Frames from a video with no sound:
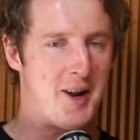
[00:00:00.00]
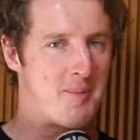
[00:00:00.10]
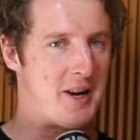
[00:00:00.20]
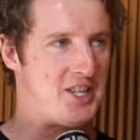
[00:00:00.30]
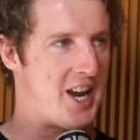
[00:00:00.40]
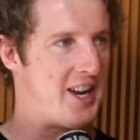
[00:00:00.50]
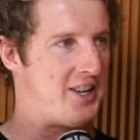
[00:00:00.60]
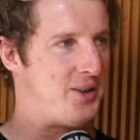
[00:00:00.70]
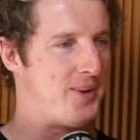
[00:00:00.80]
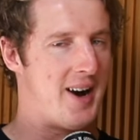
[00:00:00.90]
I appreciate
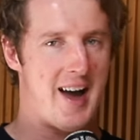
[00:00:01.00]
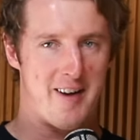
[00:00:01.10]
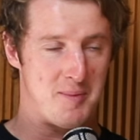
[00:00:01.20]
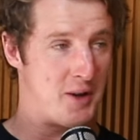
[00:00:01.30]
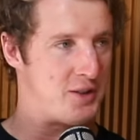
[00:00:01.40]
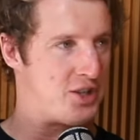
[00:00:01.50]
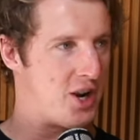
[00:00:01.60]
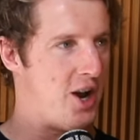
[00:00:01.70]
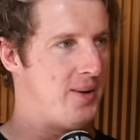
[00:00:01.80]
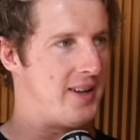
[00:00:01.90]
you having me on the
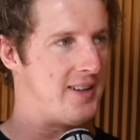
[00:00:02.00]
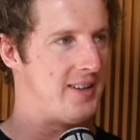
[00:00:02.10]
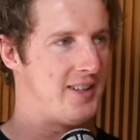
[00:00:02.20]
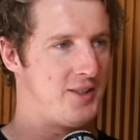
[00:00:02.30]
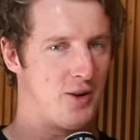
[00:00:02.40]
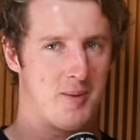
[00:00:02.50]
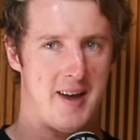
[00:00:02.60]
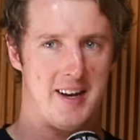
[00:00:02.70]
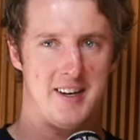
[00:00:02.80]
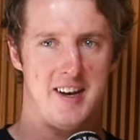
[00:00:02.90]
show and talk
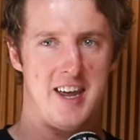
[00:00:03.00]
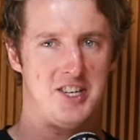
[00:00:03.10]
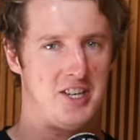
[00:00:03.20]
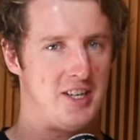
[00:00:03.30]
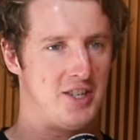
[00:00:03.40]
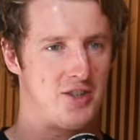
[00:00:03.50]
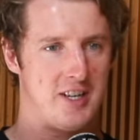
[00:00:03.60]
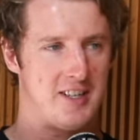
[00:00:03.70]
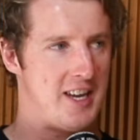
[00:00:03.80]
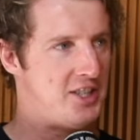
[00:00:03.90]
about niche
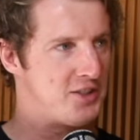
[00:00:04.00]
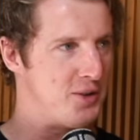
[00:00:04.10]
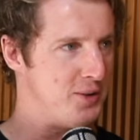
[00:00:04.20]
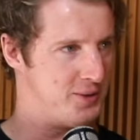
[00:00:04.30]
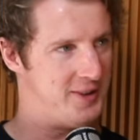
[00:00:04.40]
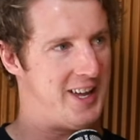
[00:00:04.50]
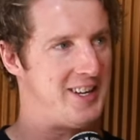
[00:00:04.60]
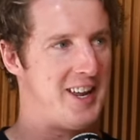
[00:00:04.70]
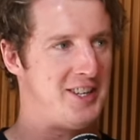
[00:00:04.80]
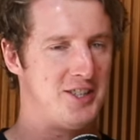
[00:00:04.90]
industries. Niche is good.
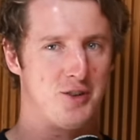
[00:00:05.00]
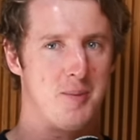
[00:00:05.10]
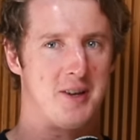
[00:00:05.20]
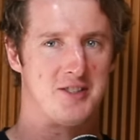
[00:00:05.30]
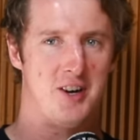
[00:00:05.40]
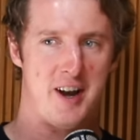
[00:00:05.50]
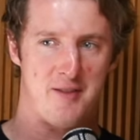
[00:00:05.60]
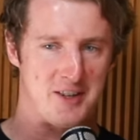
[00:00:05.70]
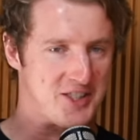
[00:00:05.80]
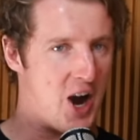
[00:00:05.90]
Yeah. Niche is good because not
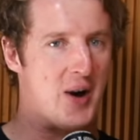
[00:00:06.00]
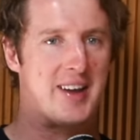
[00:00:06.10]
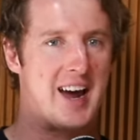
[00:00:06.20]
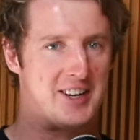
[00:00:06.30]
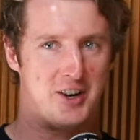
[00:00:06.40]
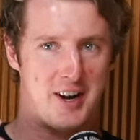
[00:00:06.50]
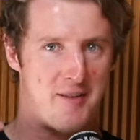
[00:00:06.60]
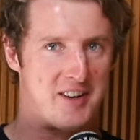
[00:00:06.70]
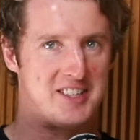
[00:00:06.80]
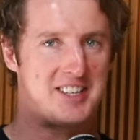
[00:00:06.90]
everyone's going at it, not
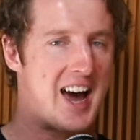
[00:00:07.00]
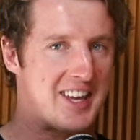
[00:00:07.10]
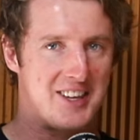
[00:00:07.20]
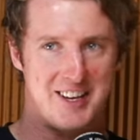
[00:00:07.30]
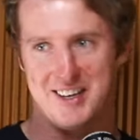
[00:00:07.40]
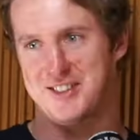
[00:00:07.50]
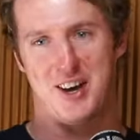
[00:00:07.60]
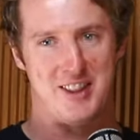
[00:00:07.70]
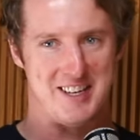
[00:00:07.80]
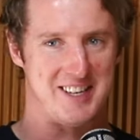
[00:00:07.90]
everyone's attacking it.
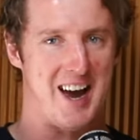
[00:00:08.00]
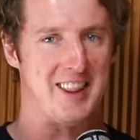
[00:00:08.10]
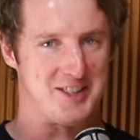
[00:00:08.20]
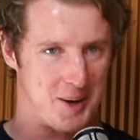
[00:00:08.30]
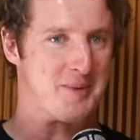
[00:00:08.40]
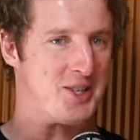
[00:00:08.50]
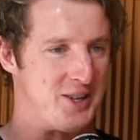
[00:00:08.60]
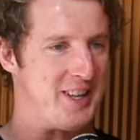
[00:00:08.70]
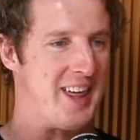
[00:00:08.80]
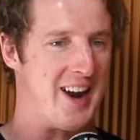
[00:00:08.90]
So there's
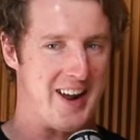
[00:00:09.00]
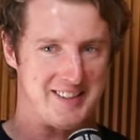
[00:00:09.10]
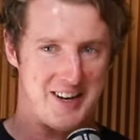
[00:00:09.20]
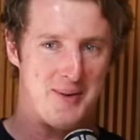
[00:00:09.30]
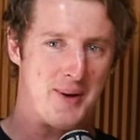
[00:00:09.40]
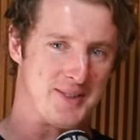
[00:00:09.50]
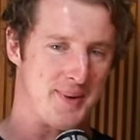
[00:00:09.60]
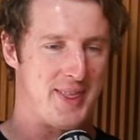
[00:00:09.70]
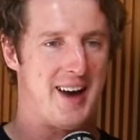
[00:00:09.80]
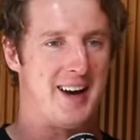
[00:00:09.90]
opportunity there, as there was
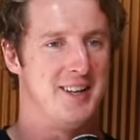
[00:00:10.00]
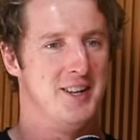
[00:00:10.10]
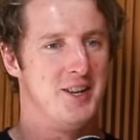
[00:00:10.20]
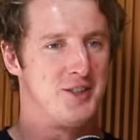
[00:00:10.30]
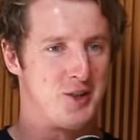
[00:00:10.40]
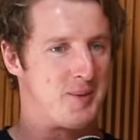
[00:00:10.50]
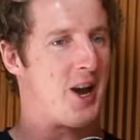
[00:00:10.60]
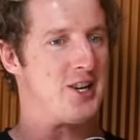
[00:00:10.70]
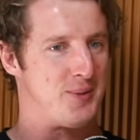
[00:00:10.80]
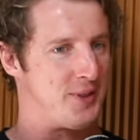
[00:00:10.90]
with
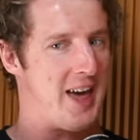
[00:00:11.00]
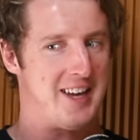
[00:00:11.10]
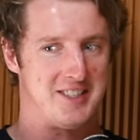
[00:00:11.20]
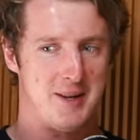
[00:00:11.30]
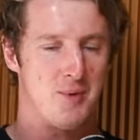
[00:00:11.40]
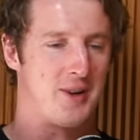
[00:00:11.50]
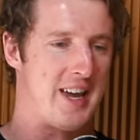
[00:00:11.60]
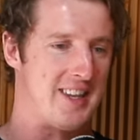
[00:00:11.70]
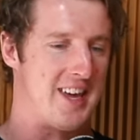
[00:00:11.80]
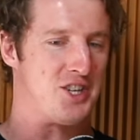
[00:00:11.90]
Supercoach, with, as you said, we'll
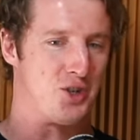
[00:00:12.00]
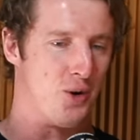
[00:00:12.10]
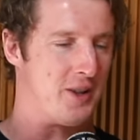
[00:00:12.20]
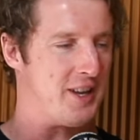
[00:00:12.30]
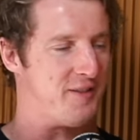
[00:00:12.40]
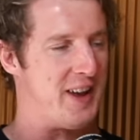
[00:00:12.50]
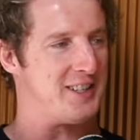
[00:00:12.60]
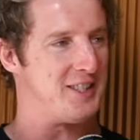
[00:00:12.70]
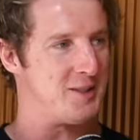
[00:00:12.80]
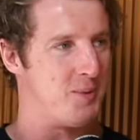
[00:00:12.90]
get there shortly, in
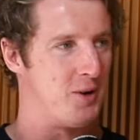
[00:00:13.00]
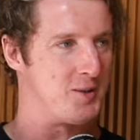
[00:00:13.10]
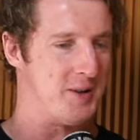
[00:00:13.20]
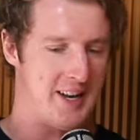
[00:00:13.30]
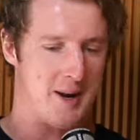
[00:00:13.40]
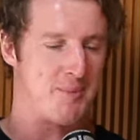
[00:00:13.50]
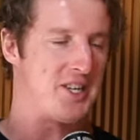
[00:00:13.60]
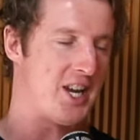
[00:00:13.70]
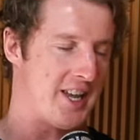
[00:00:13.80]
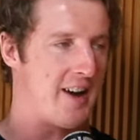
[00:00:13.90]
fantasy sports. But no, I
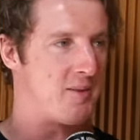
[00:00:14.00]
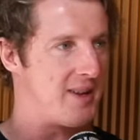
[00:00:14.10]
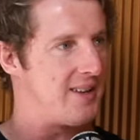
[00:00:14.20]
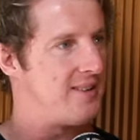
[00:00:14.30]
appreciate you having me.